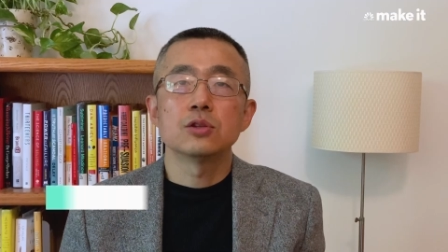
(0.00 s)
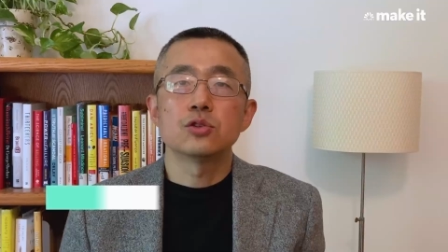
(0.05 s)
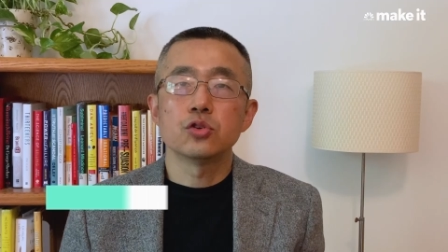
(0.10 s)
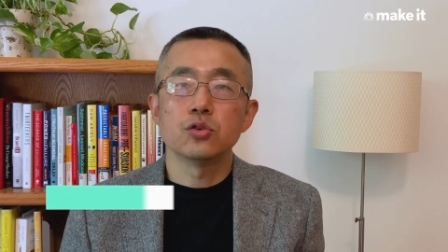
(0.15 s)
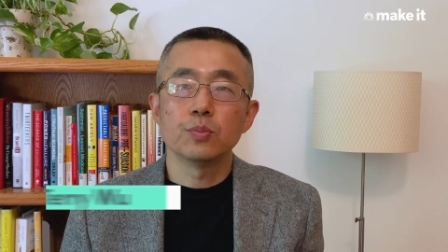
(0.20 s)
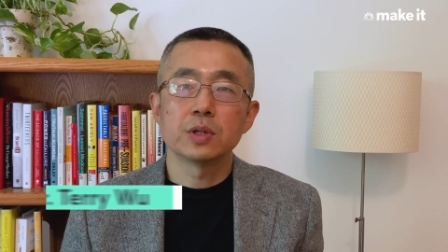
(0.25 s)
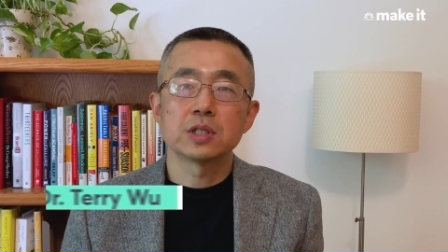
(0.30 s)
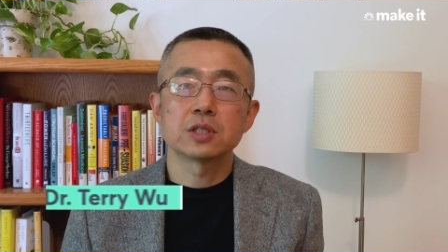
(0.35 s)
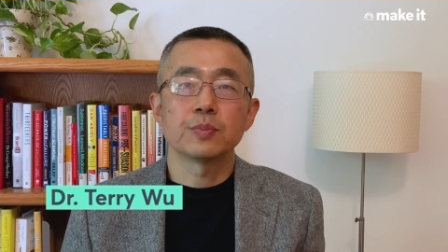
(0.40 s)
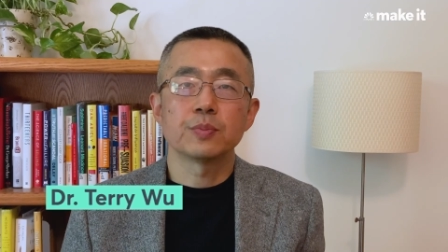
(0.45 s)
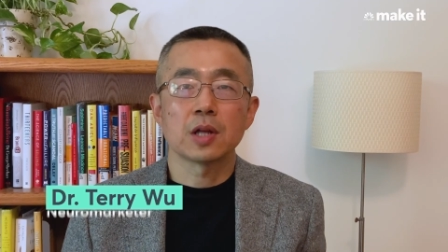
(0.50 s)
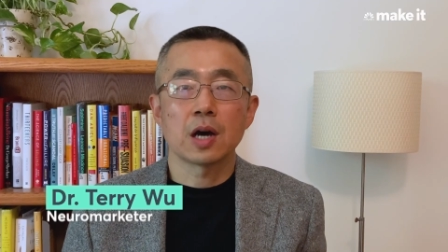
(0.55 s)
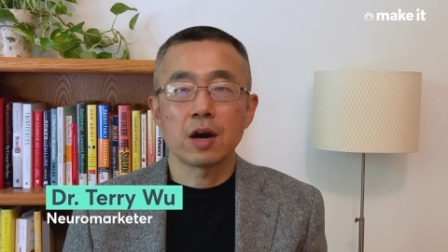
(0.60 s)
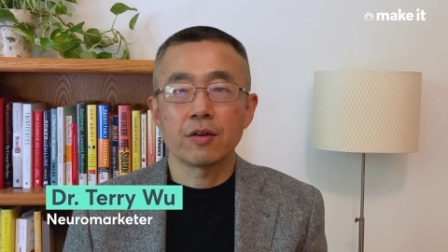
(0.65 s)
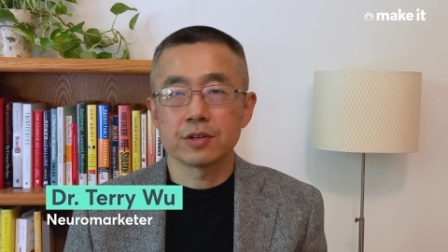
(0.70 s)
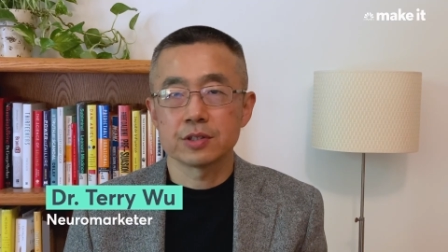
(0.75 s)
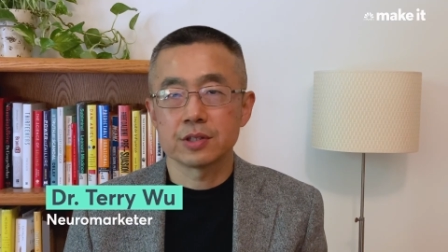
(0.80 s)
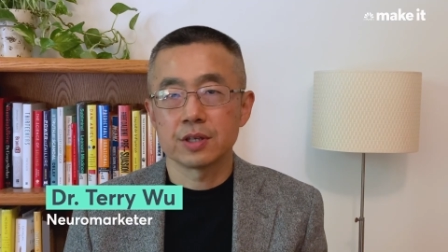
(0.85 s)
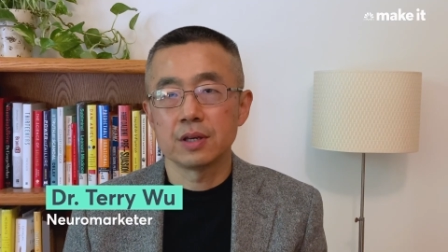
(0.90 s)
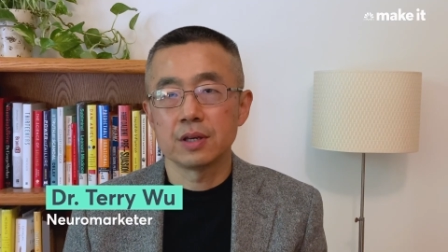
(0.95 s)
Too much
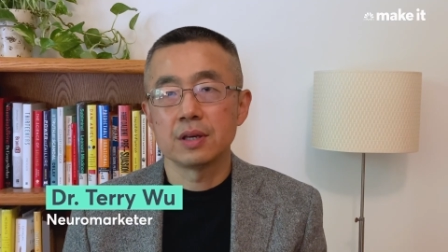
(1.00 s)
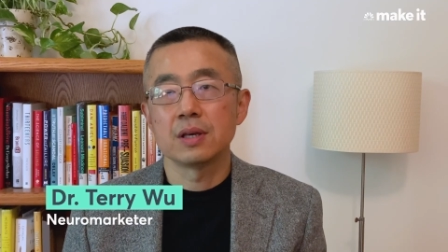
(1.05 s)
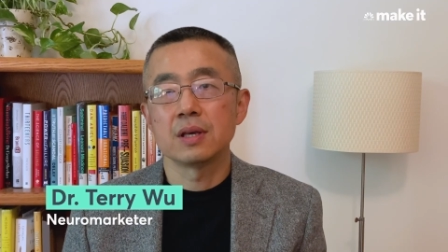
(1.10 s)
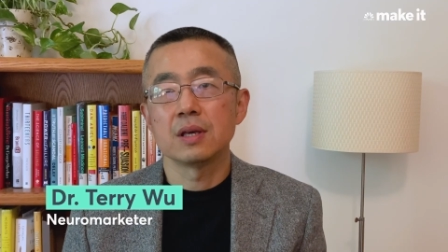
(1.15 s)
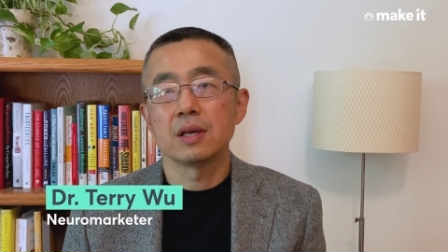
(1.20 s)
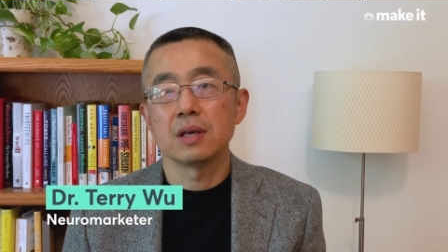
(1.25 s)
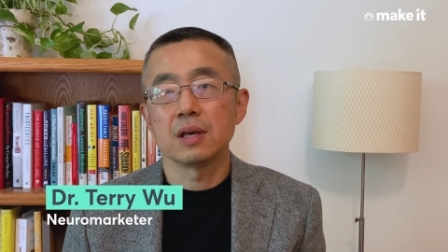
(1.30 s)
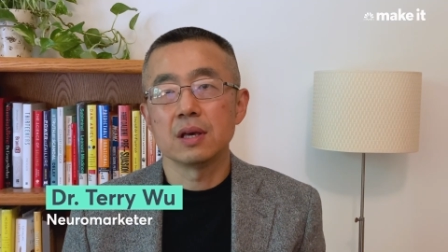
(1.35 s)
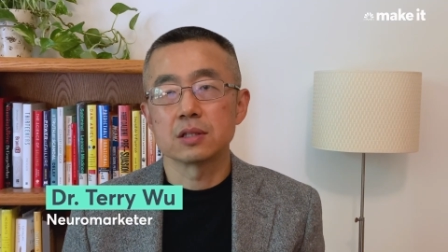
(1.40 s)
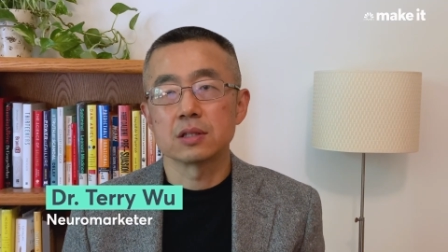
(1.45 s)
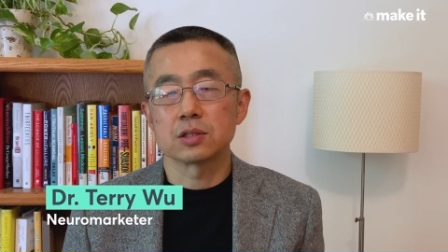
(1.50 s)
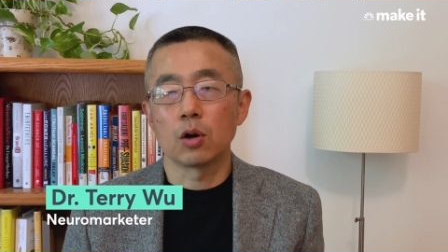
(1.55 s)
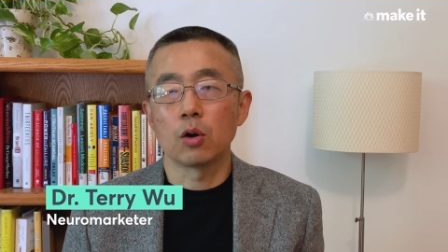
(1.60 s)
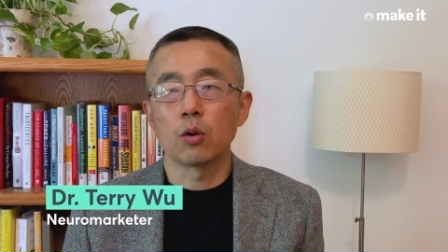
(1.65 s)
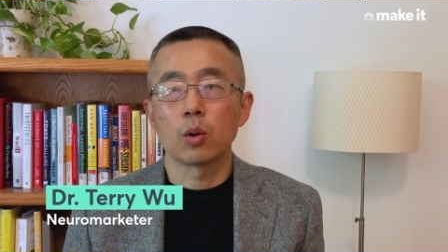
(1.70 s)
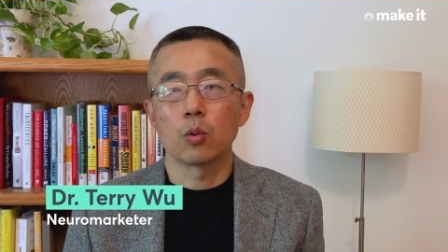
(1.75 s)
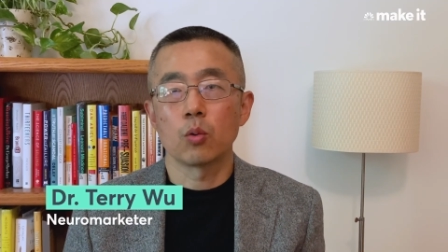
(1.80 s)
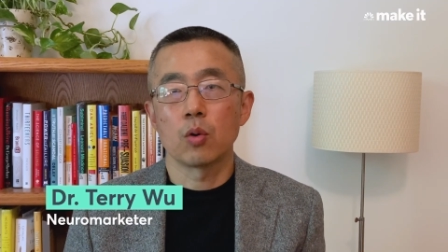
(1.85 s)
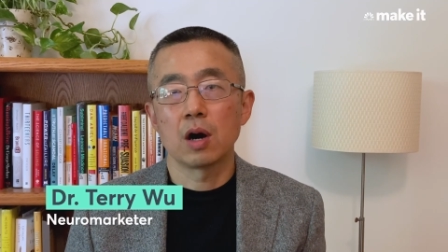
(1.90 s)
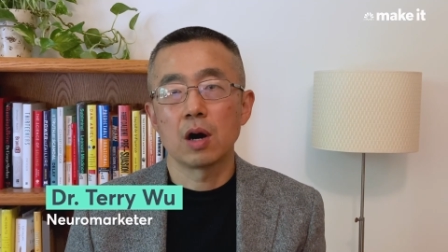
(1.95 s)
novelty is
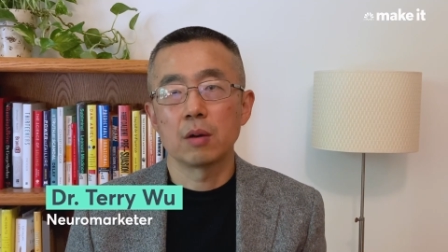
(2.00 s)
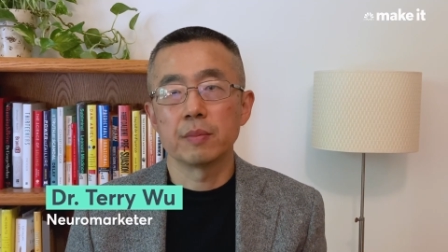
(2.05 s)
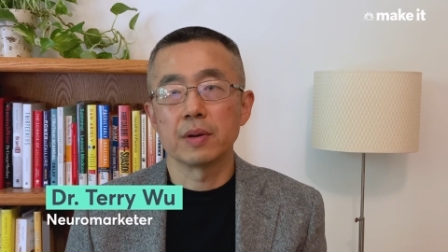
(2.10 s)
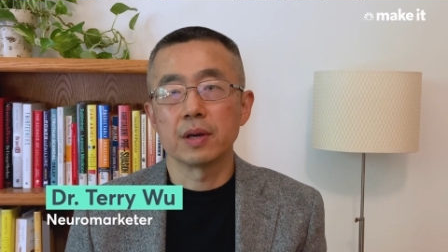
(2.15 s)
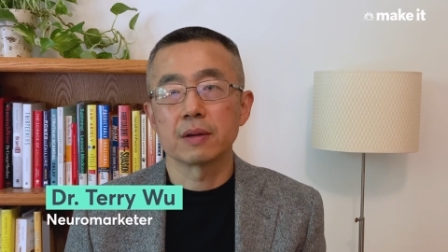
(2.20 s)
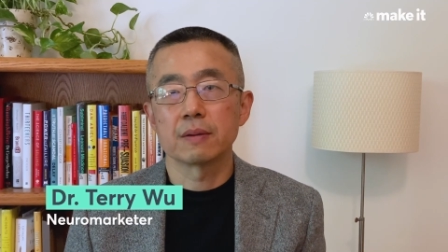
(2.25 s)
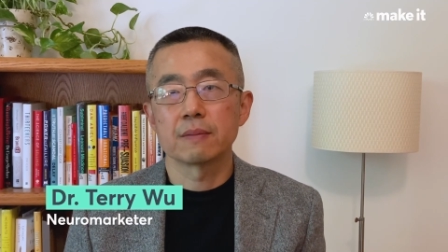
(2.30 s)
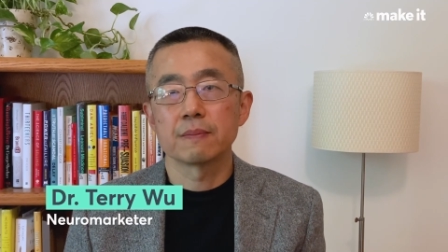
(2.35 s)
overwhelming.